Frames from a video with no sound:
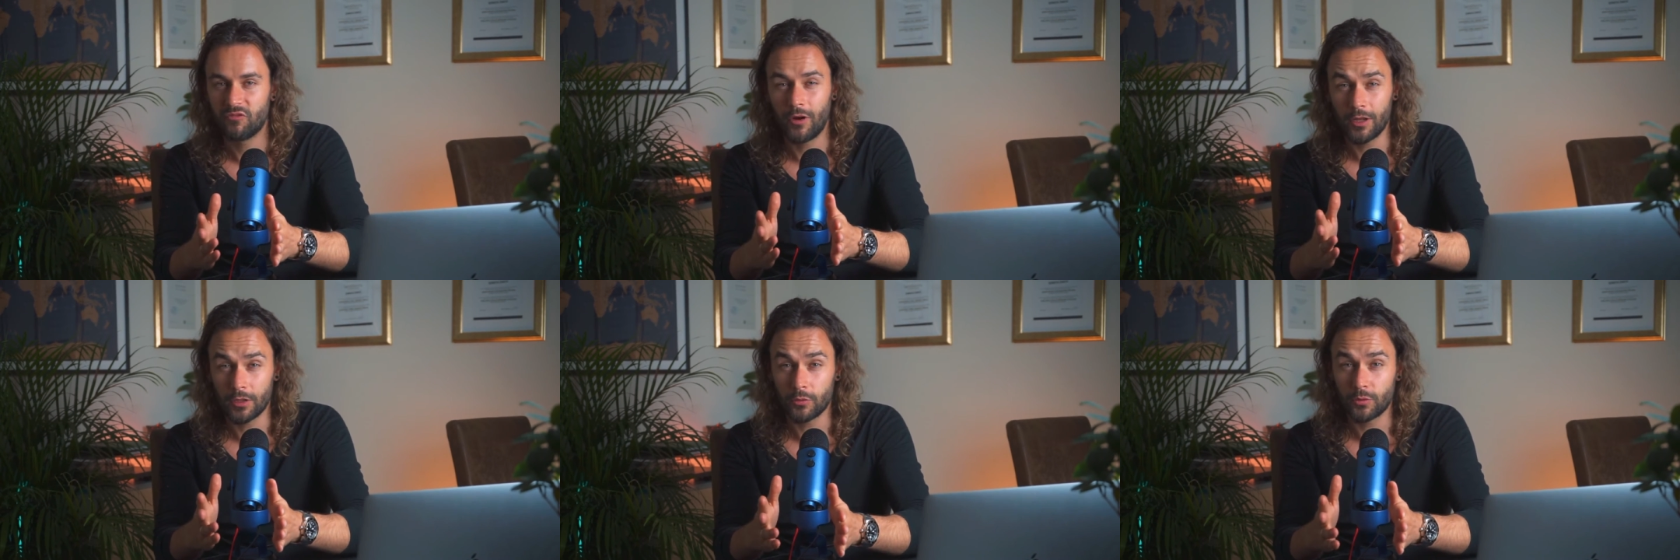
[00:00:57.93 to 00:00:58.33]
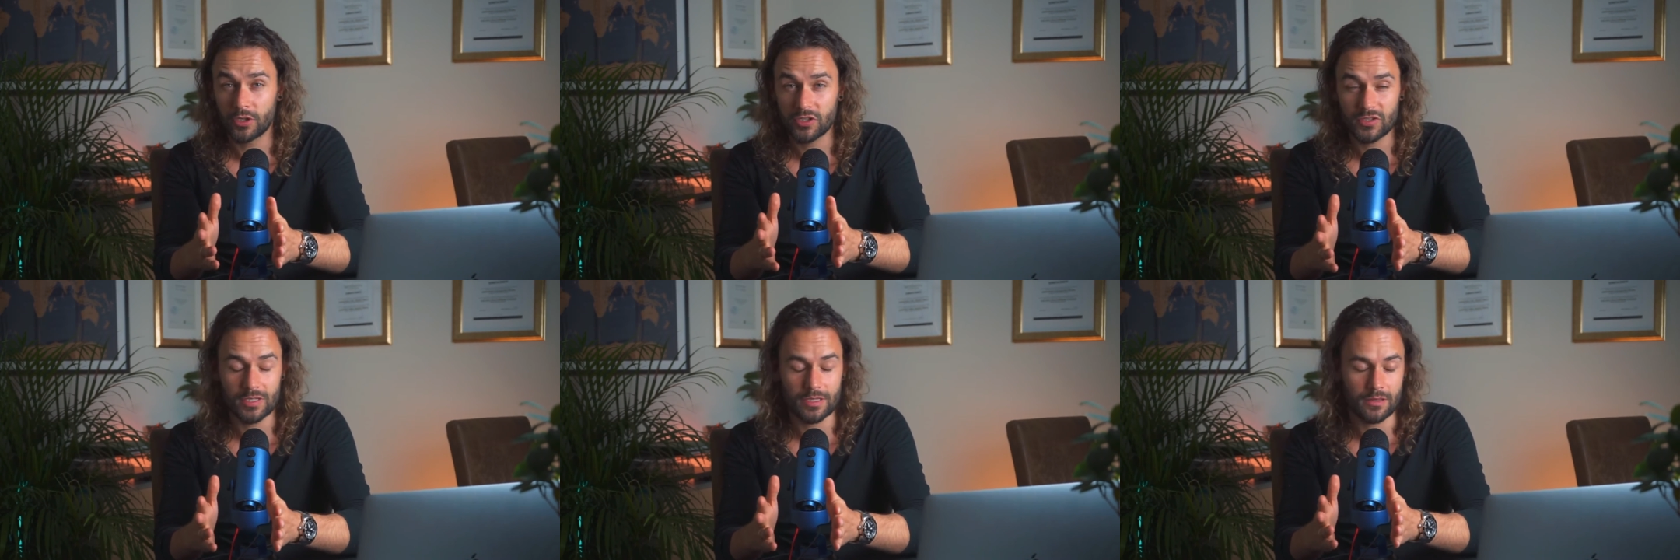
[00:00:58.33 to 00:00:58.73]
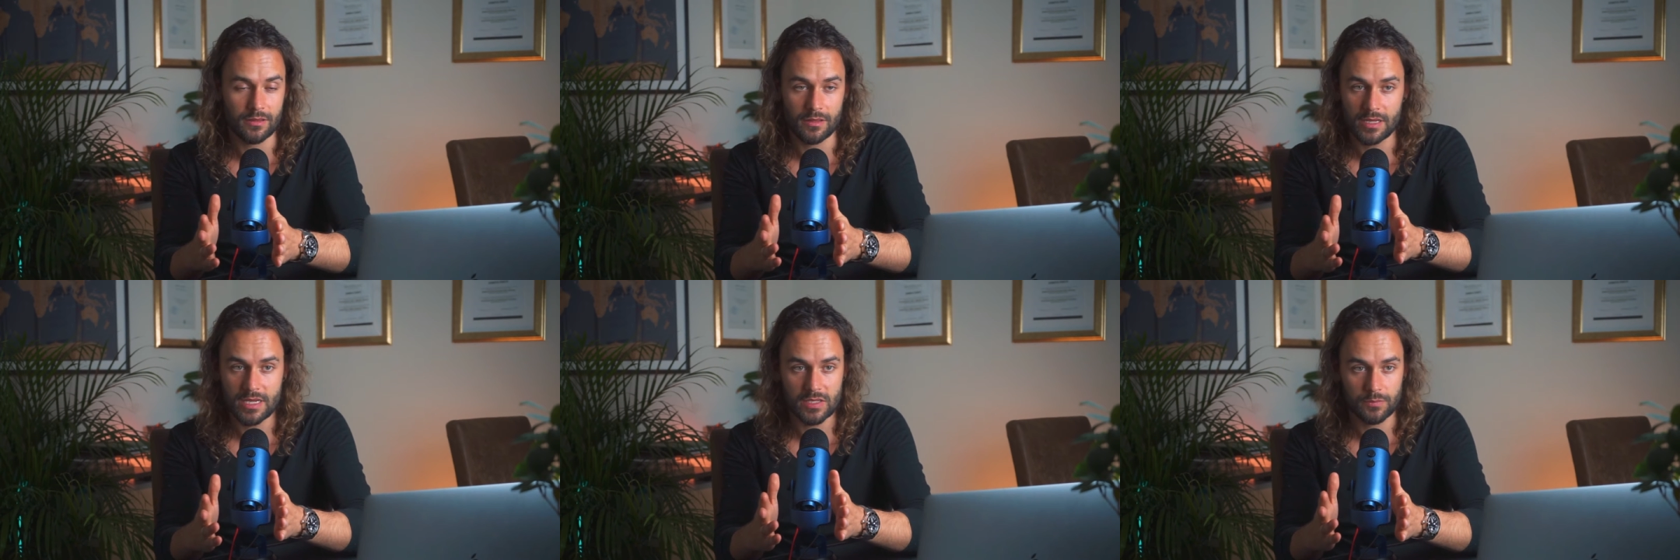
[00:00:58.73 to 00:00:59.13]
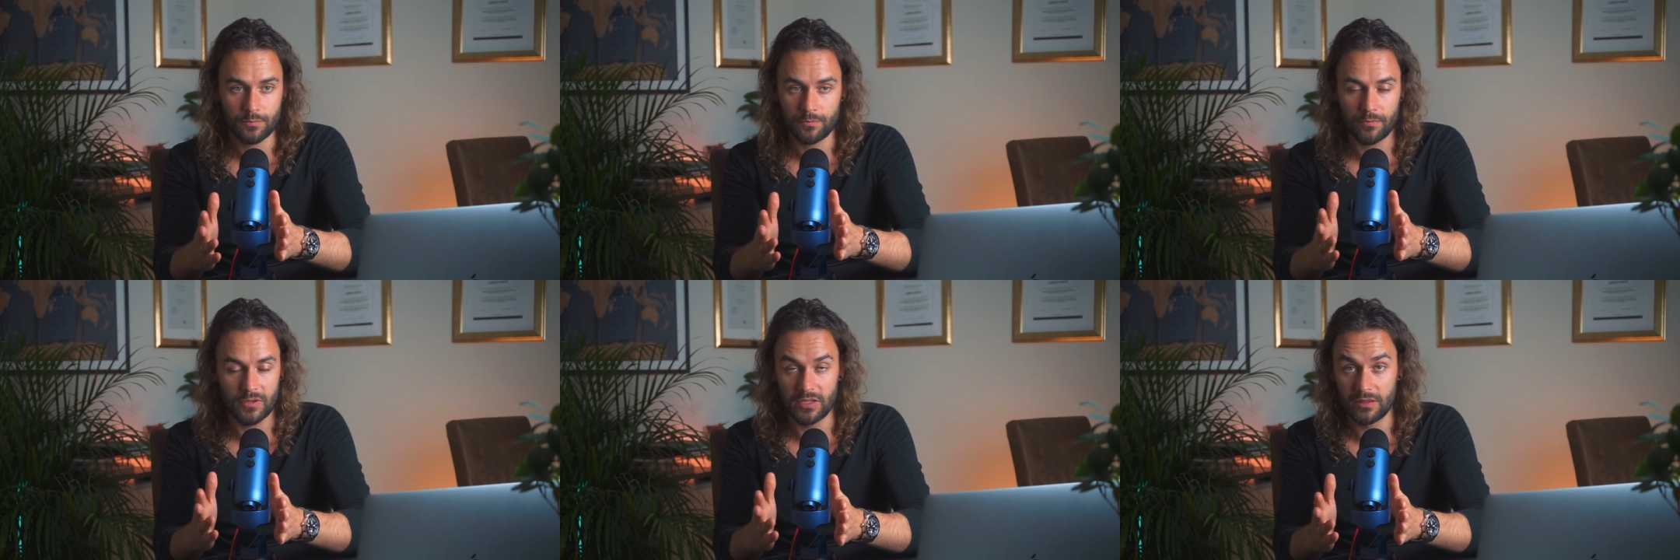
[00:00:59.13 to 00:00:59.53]
followers in these
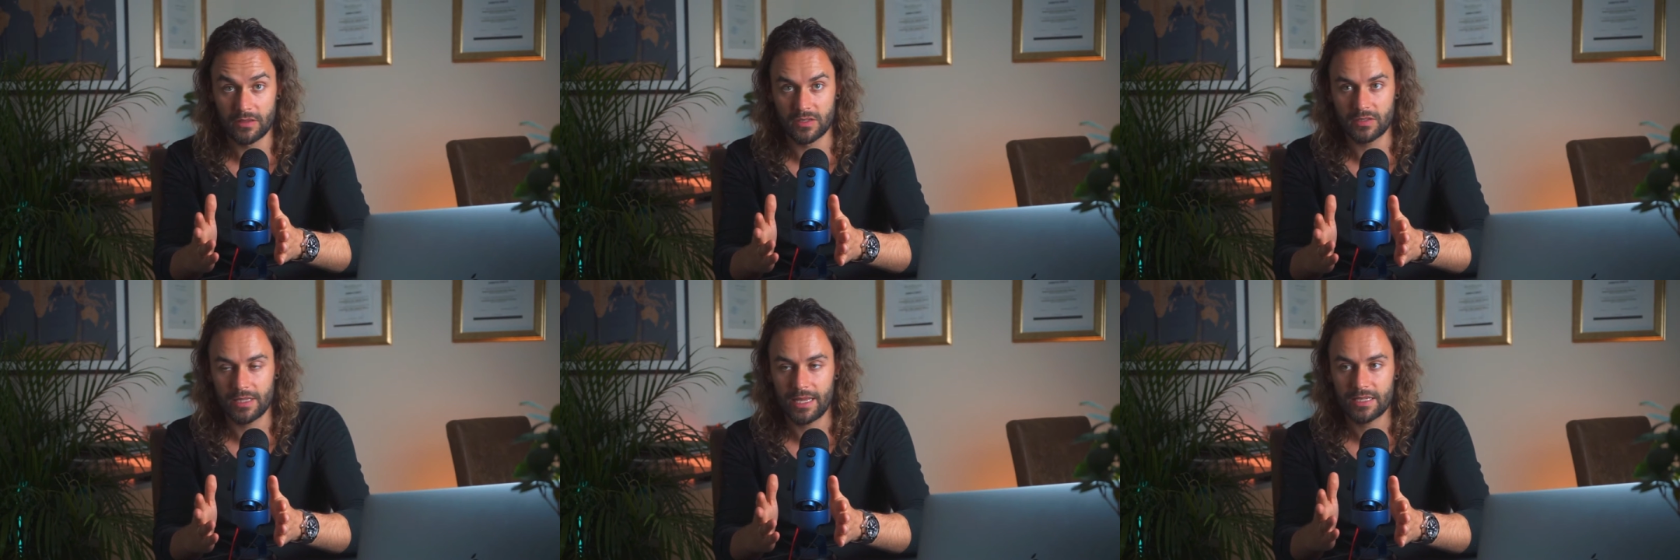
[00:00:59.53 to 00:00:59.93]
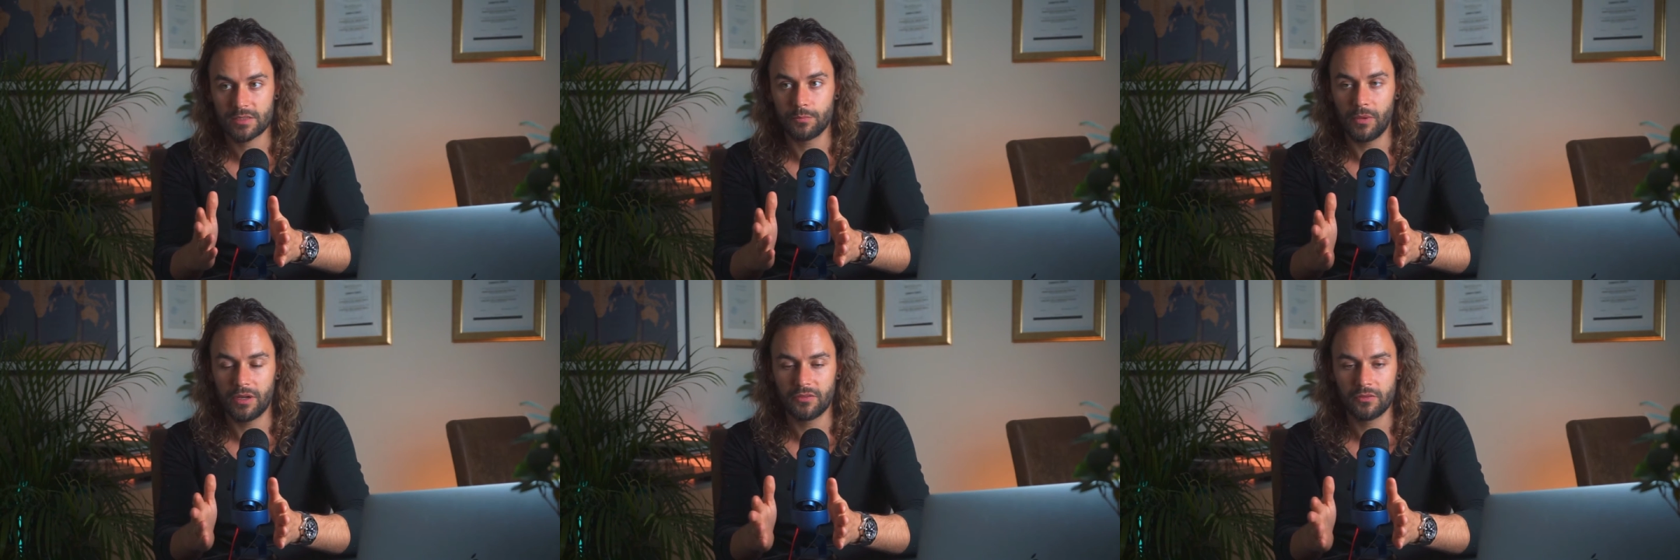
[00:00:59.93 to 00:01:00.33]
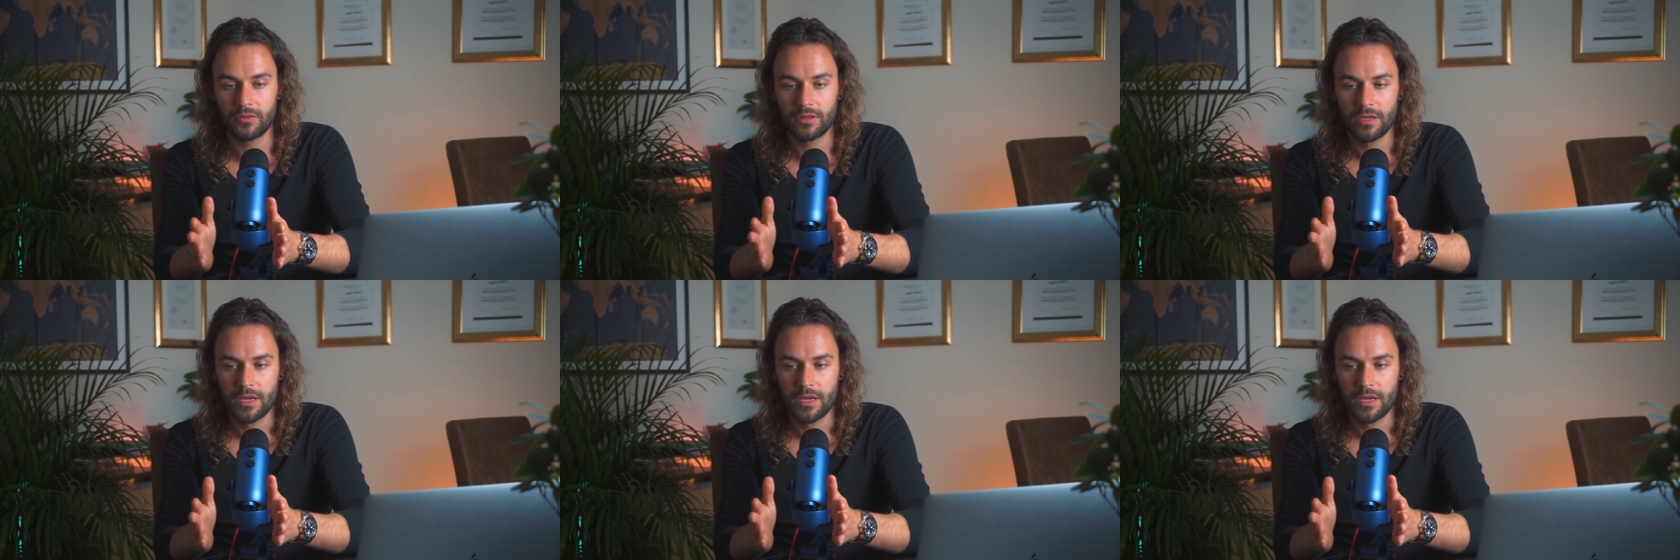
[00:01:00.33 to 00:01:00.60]
in this last month.